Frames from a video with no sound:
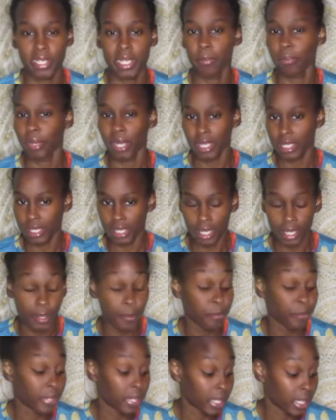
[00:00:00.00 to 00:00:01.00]
I'm probably not,
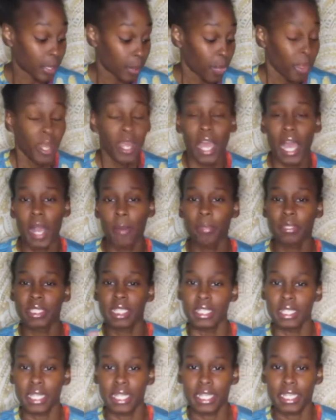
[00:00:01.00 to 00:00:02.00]
but I'll put the
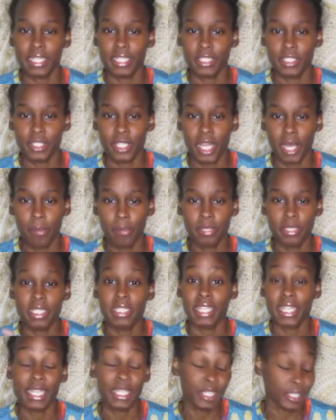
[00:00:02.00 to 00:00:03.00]
link in this. I'll put the
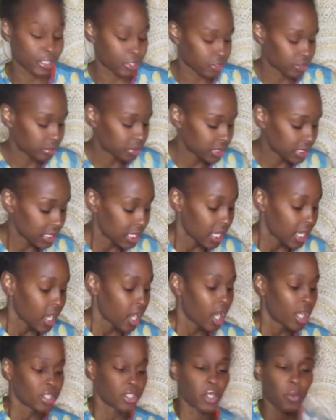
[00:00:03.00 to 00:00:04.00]
link in the description.
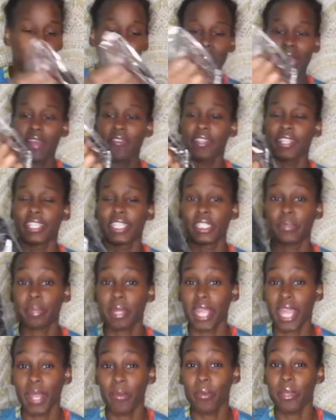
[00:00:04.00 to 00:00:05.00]
So we have it. Just
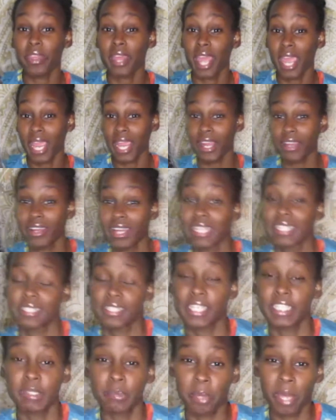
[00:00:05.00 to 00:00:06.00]
came with hair,
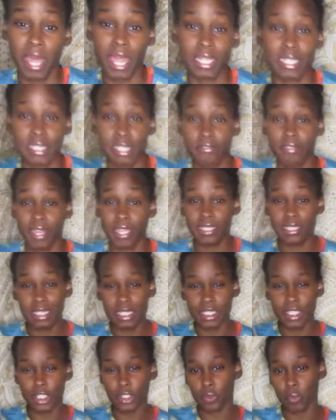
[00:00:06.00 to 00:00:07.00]
6 packs of
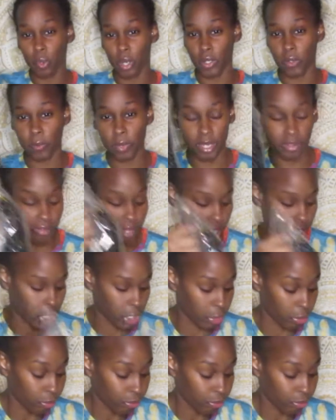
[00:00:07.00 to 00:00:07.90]
18-inch water wave hair.